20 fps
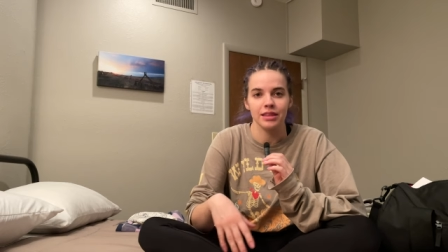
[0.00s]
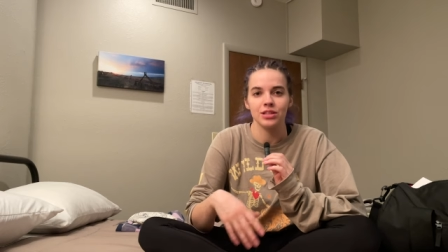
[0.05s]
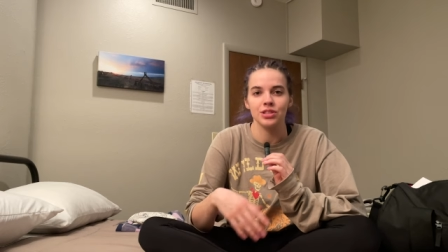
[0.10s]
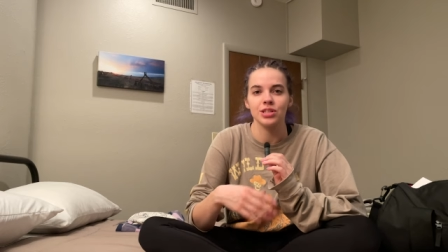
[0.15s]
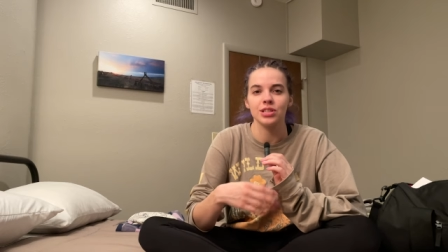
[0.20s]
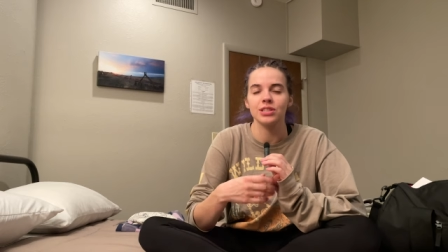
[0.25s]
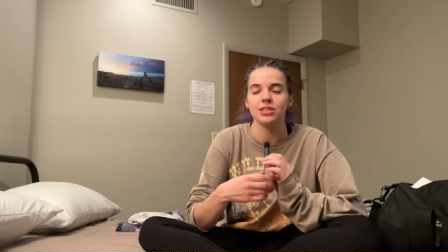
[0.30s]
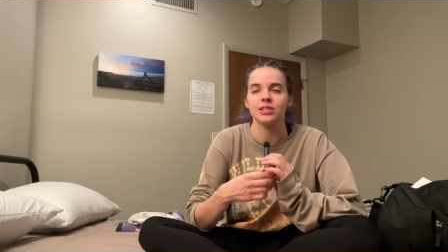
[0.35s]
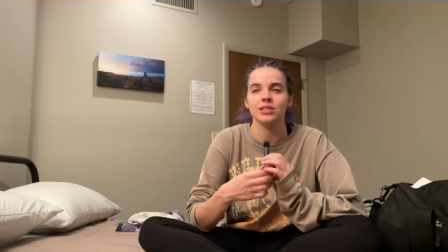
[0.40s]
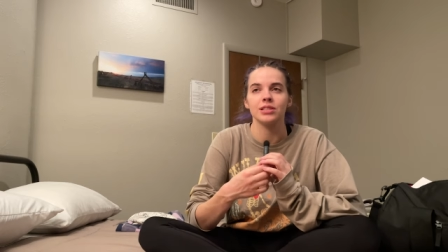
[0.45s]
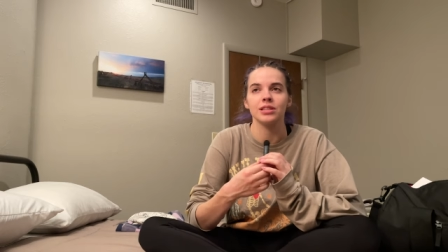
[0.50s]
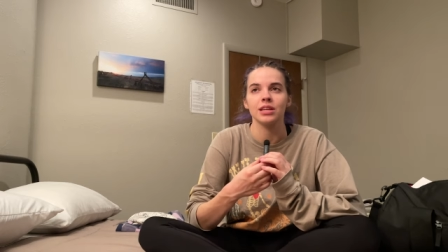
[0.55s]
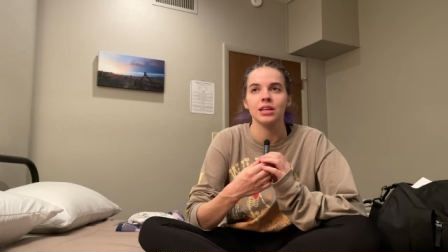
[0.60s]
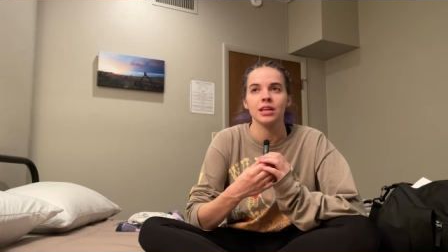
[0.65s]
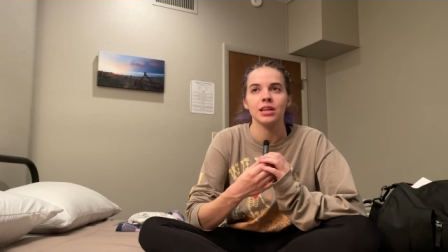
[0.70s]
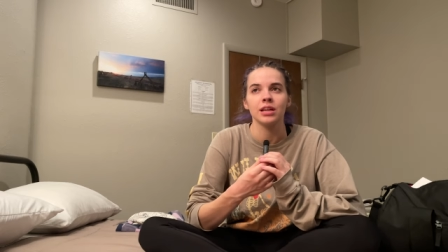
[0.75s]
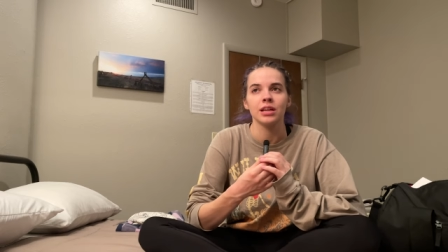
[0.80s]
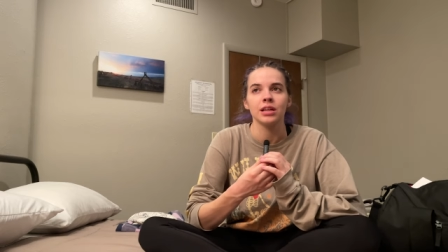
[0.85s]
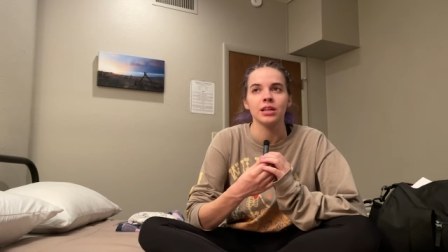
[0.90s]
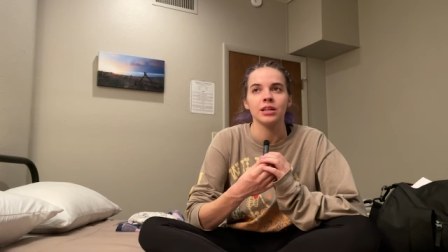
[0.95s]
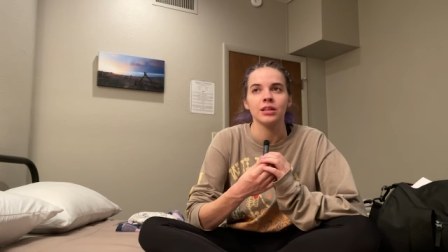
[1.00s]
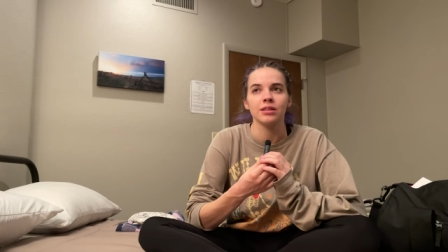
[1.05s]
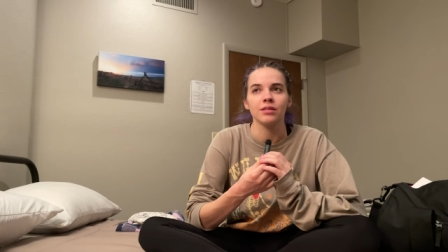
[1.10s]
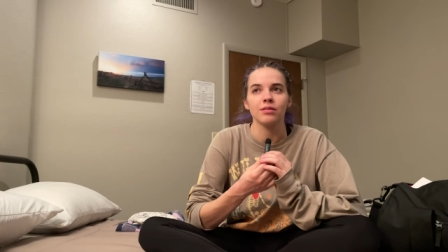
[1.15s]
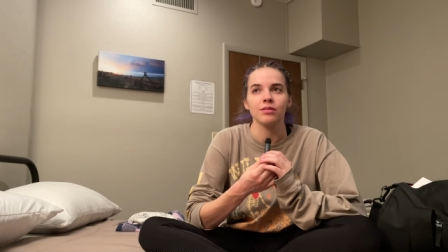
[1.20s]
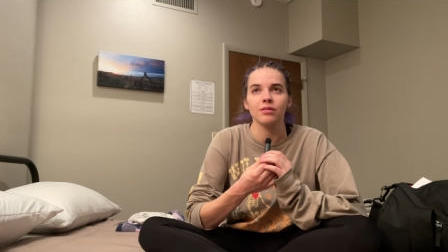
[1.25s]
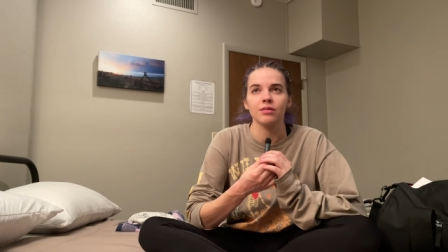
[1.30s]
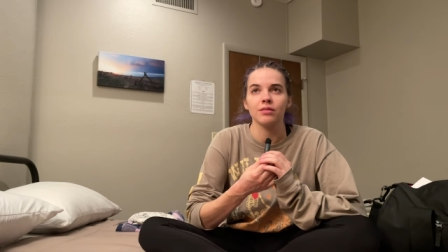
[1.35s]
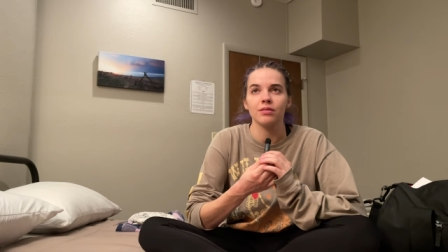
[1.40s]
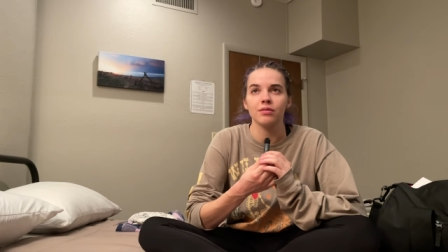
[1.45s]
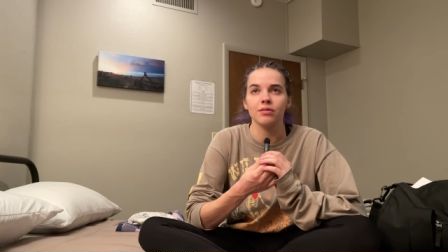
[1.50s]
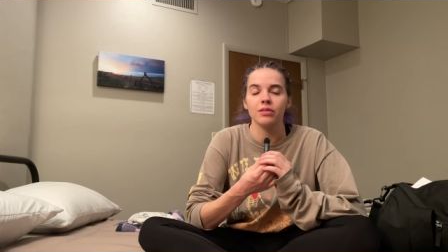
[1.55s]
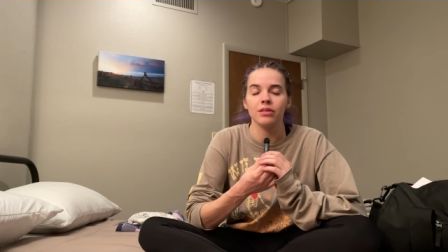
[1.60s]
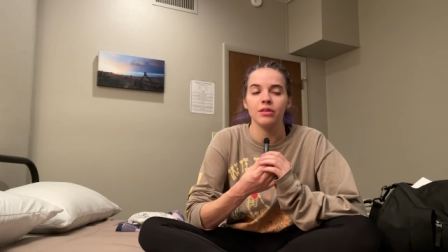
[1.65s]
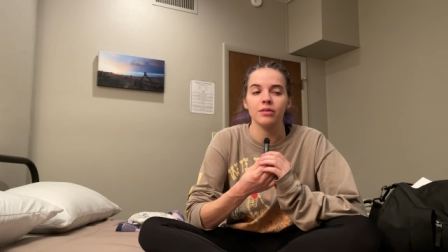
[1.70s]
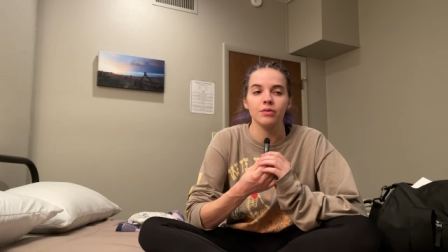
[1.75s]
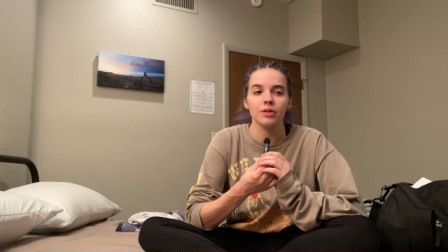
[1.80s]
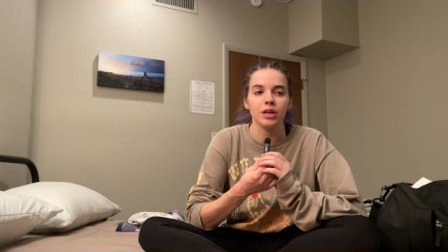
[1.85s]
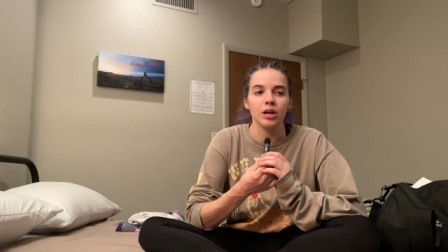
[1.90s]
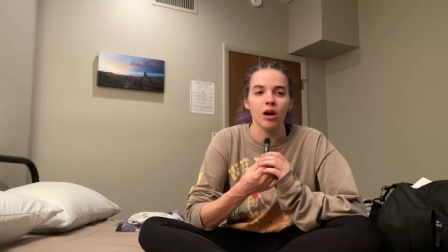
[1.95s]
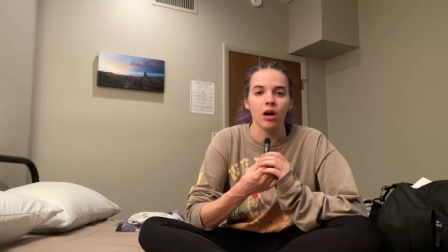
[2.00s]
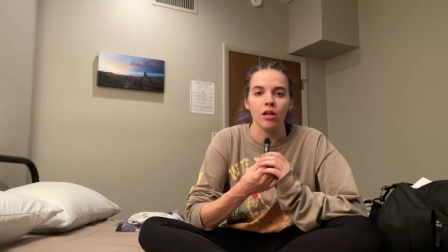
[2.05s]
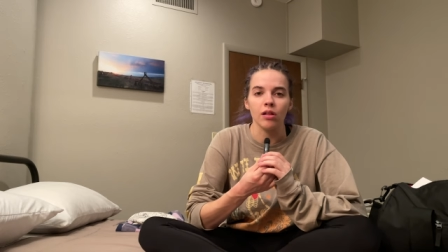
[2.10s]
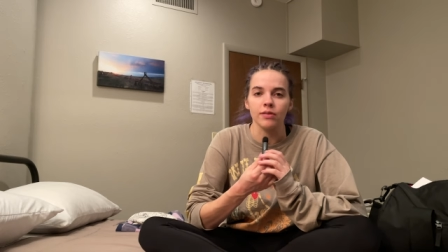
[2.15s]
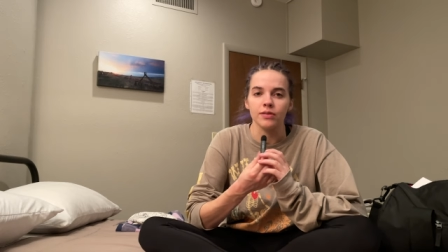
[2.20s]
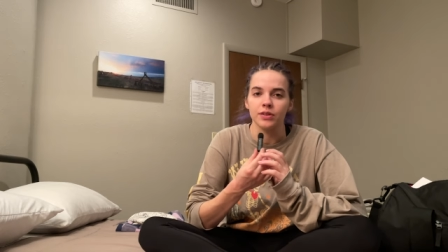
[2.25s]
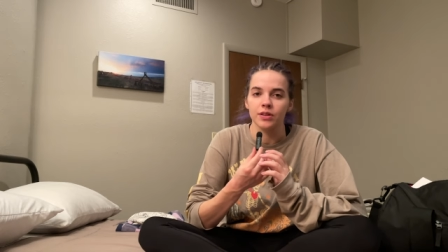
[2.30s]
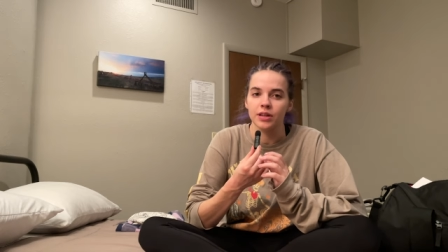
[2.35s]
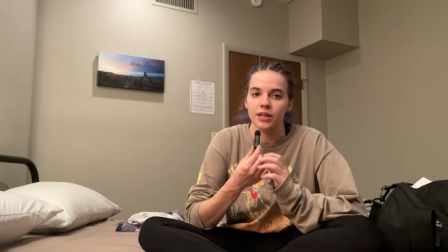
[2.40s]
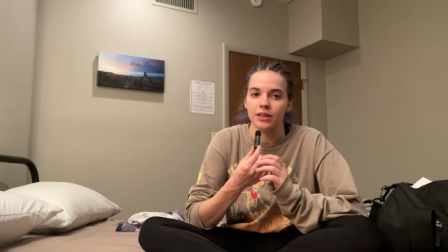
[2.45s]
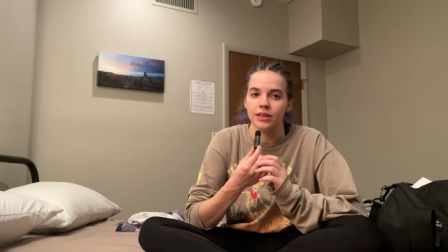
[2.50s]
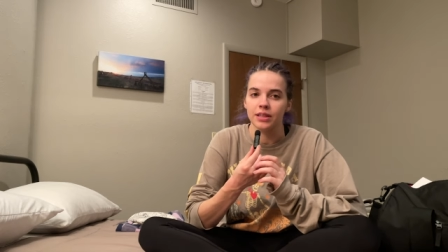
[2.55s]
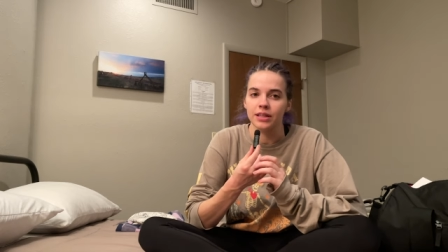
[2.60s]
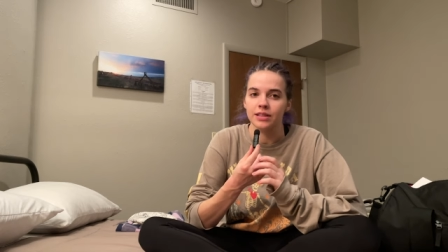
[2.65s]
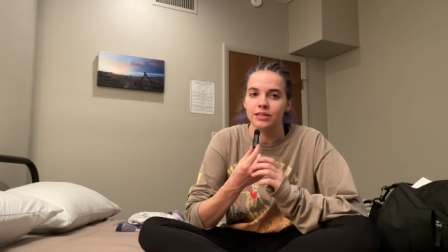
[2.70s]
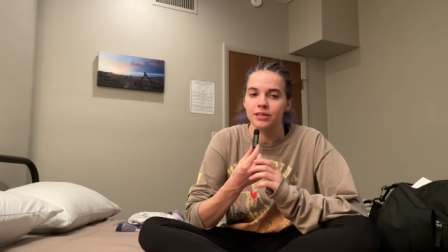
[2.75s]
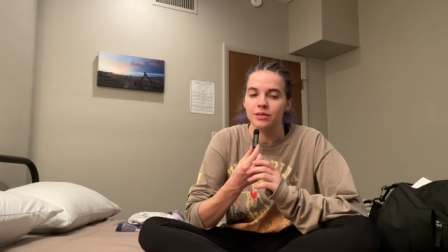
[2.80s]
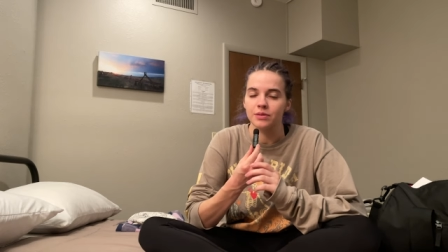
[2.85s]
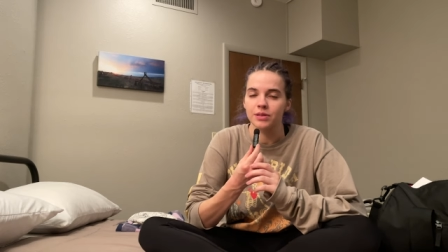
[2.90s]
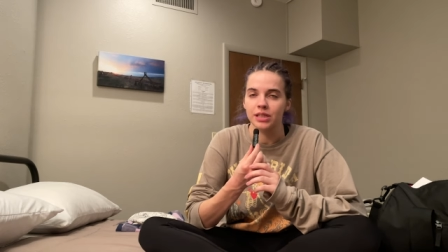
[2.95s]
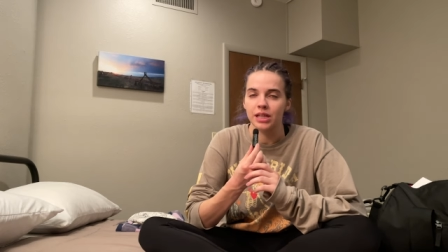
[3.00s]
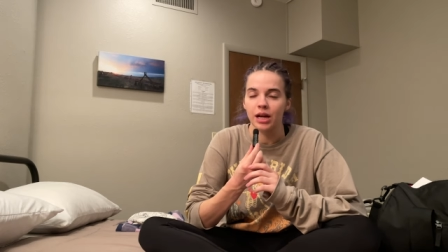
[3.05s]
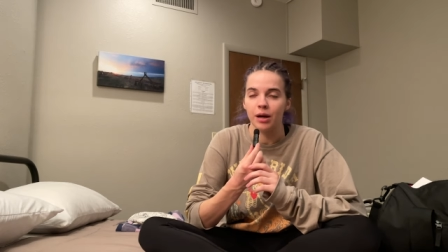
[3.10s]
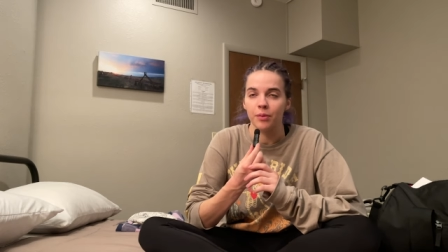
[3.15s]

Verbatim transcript: just the recall of Korean things, there was a